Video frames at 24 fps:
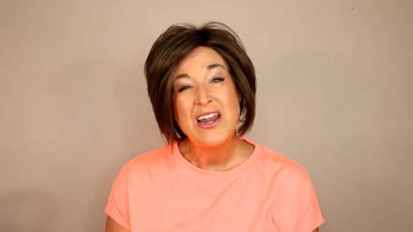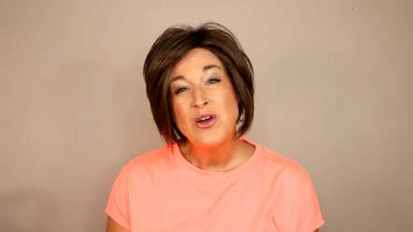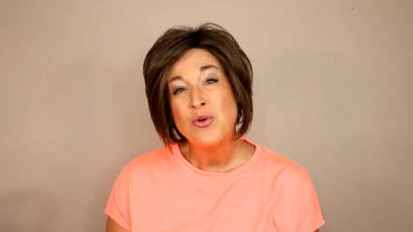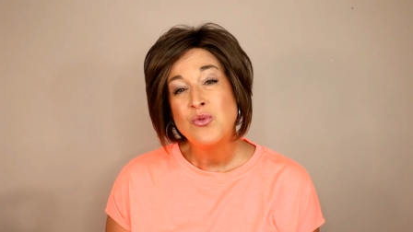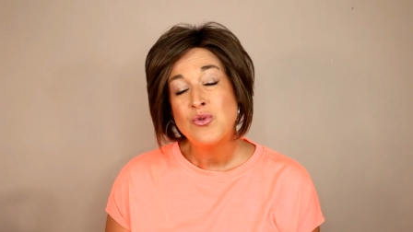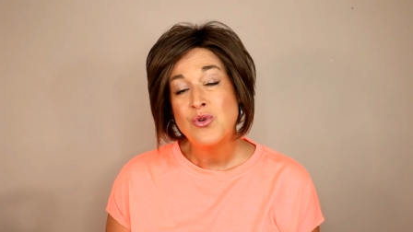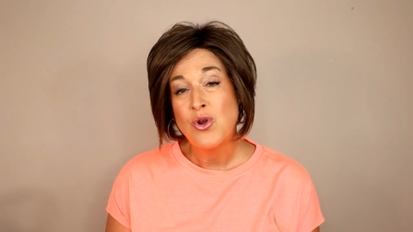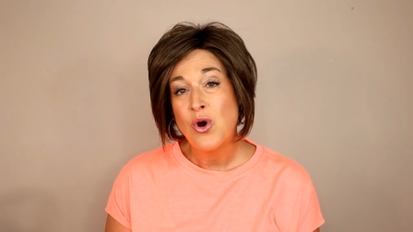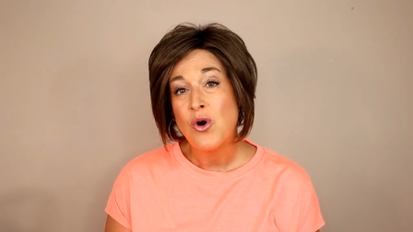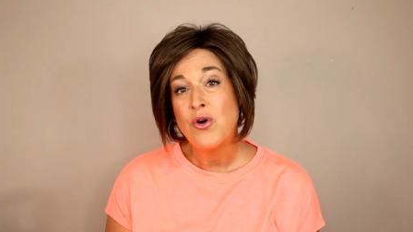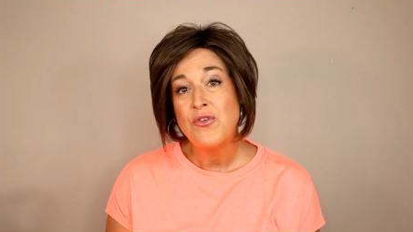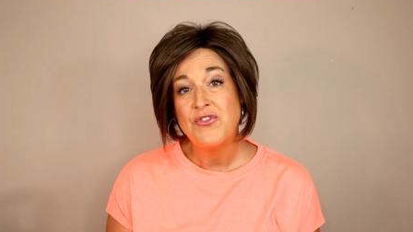I
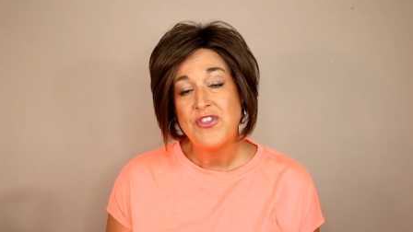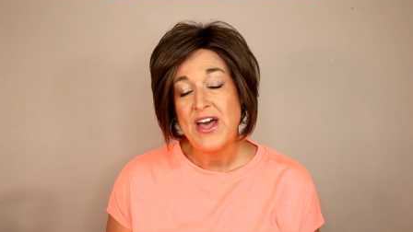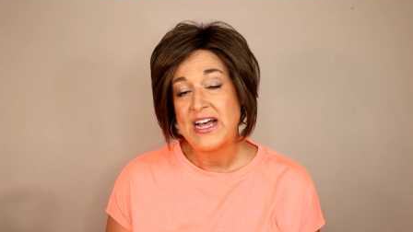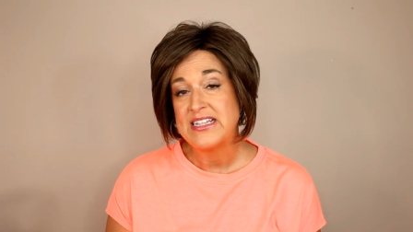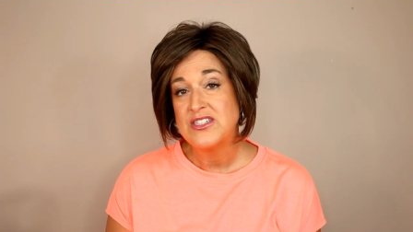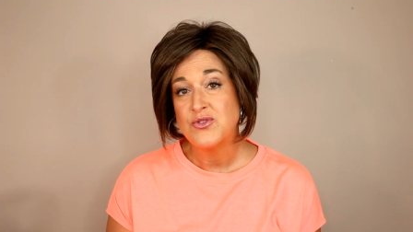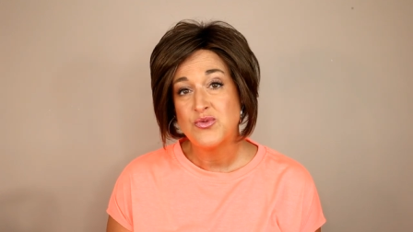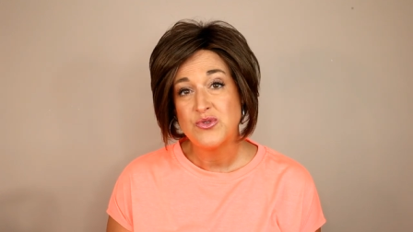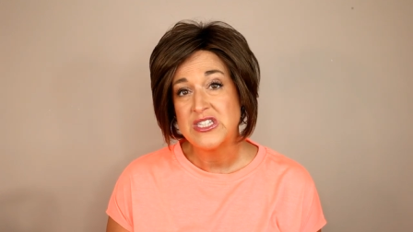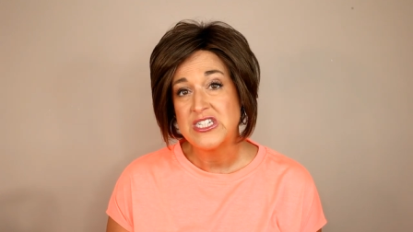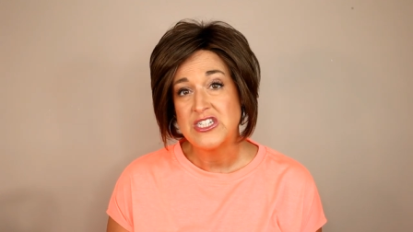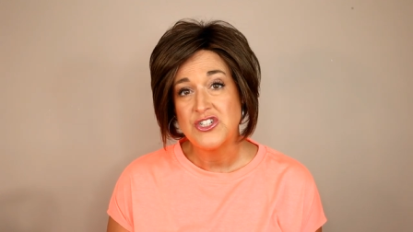don't know if
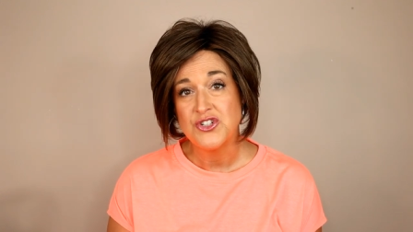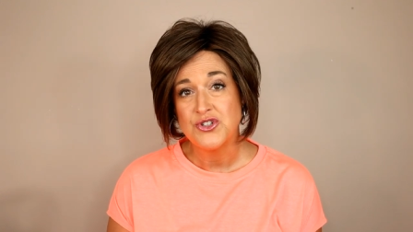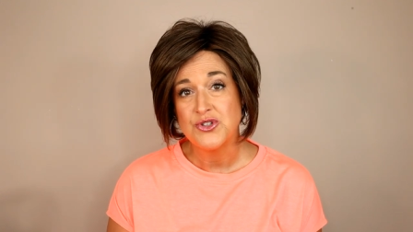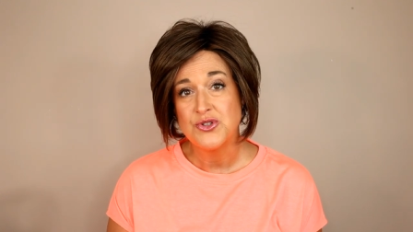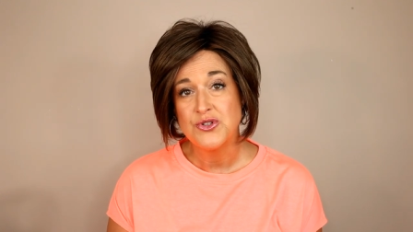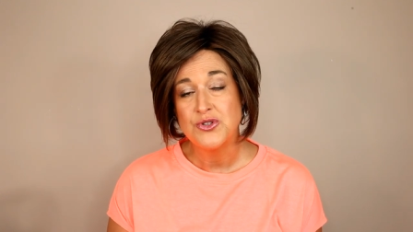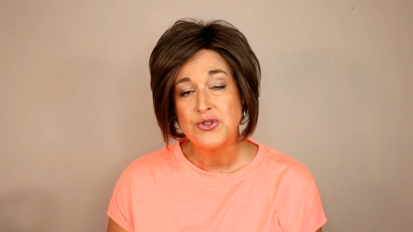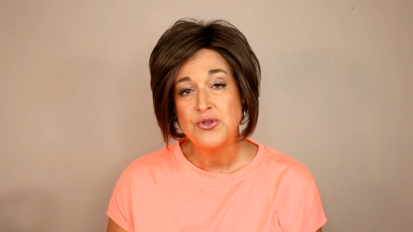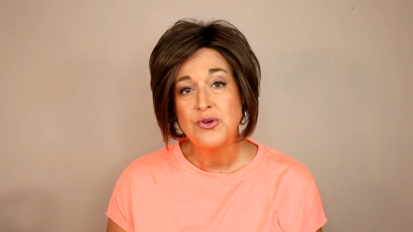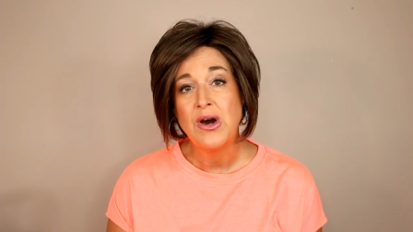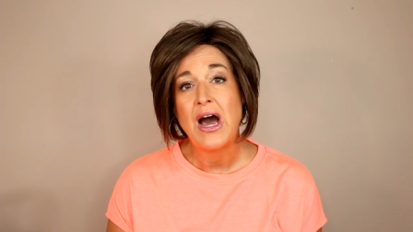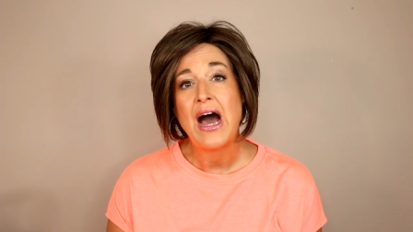that's really
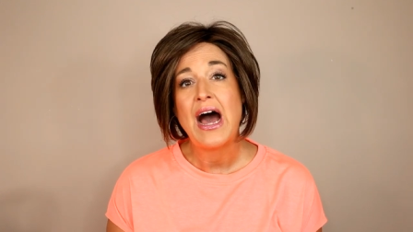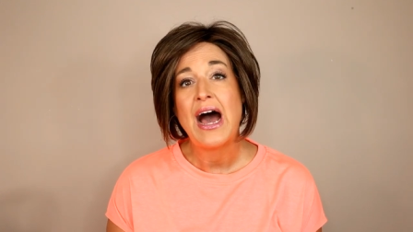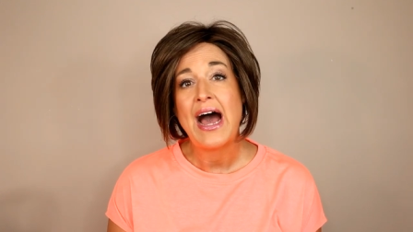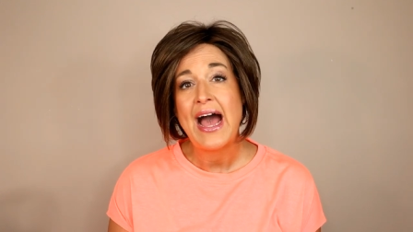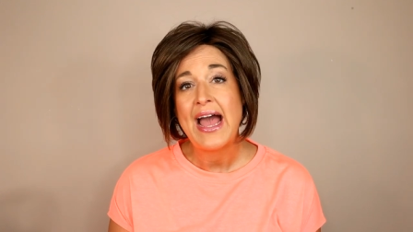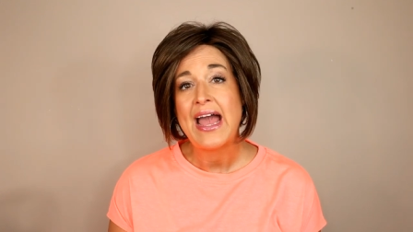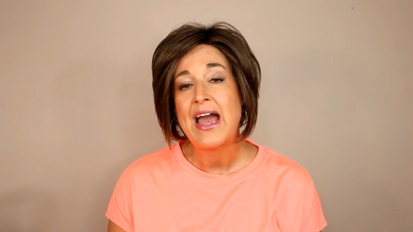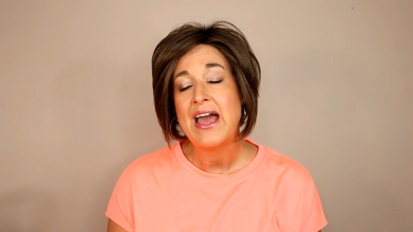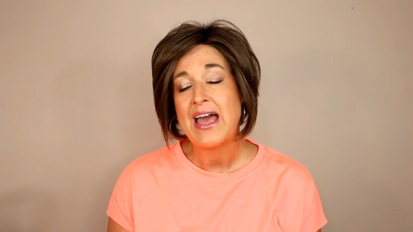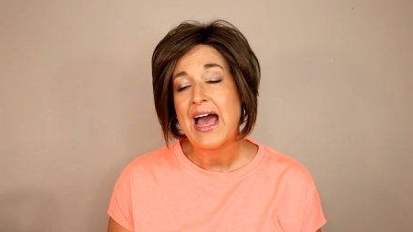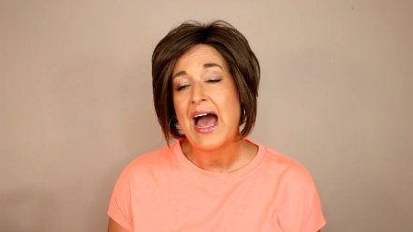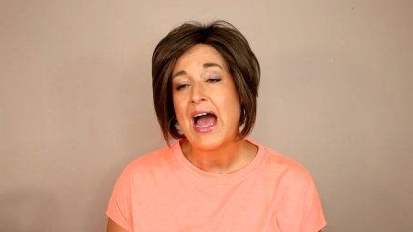true.
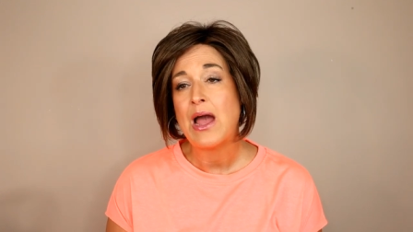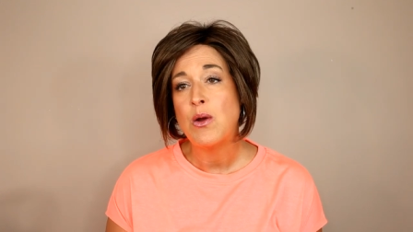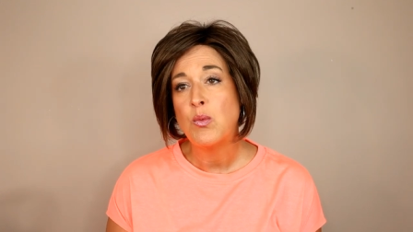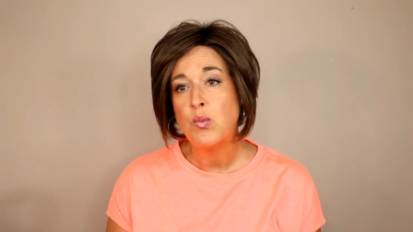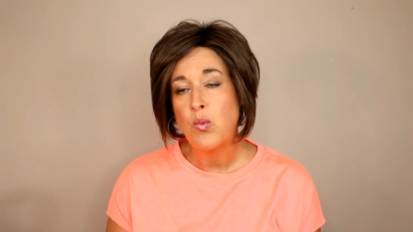I,